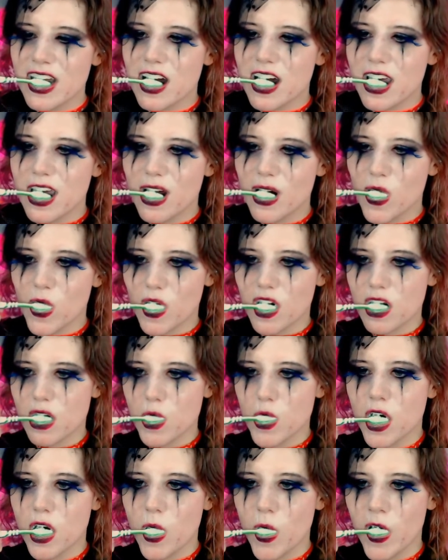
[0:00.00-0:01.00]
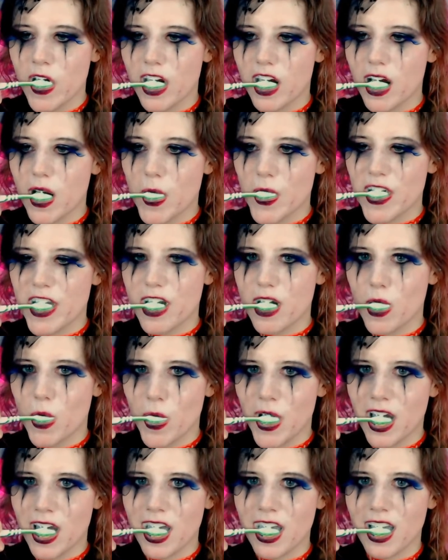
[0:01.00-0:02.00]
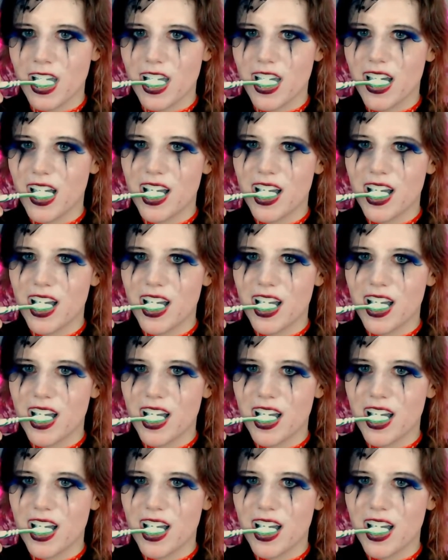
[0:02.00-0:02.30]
I hope this moment comes to mind.